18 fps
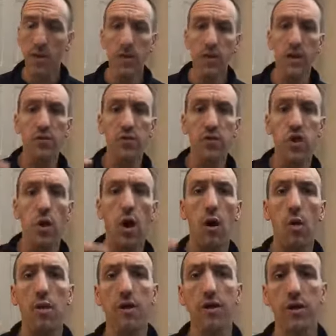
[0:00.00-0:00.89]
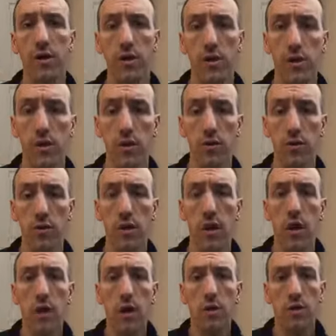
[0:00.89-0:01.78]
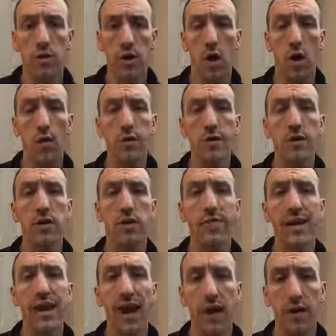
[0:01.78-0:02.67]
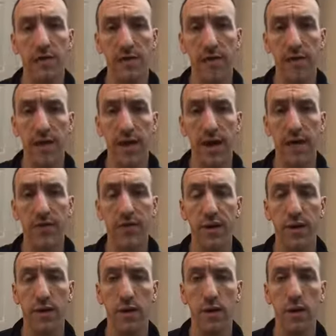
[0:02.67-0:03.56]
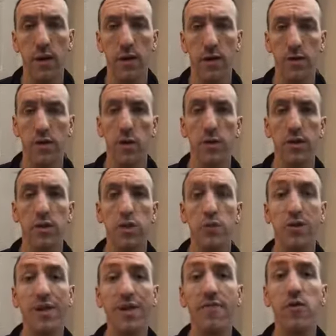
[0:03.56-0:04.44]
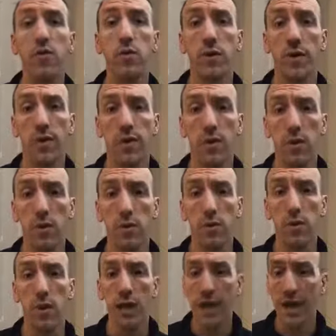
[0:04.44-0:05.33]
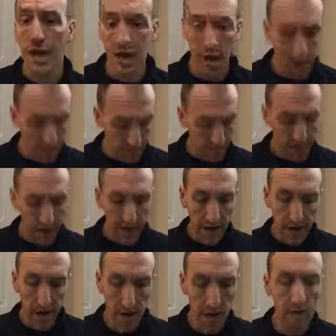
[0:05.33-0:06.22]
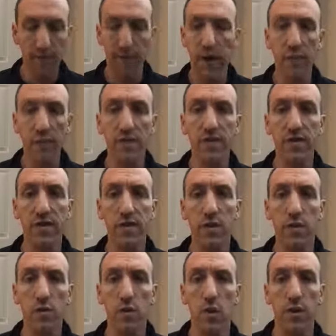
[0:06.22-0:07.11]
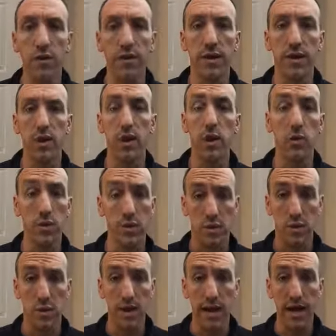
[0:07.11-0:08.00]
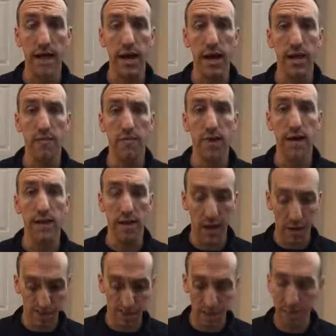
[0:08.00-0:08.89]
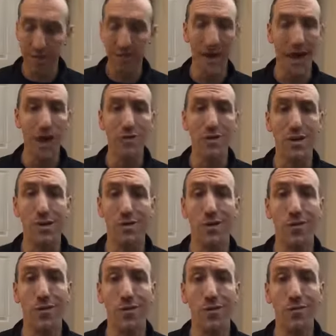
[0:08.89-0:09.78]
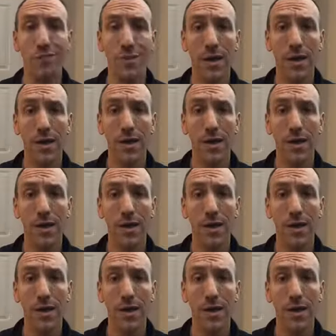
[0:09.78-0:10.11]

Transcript: See, there's always an excuse. There's always going to be someone out there that's going to give you an excuse. If I would have listened to all the excuses that I had in my life, I was little.